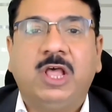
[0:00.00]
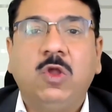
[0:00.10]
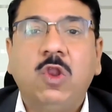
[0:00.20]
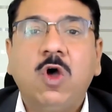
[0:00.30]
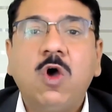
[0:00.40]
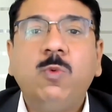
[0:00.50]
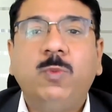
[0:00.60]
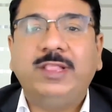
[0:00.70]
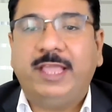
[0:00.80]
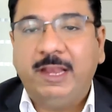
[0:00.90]
along
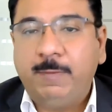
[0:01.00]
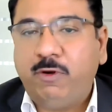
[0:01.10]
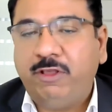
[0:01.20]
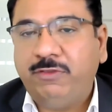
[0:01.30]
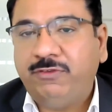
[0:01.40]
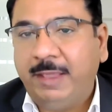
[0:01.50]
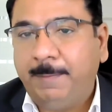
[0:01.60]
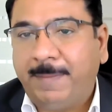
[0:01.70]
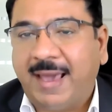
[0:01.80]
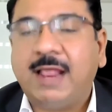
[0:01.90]
with
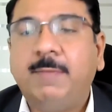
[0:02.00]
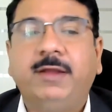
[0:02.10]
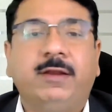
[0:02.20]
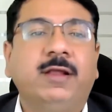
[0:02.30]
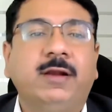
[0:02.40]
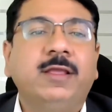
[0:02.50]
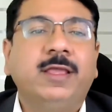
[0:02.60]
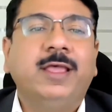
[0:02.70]
influencing parameter,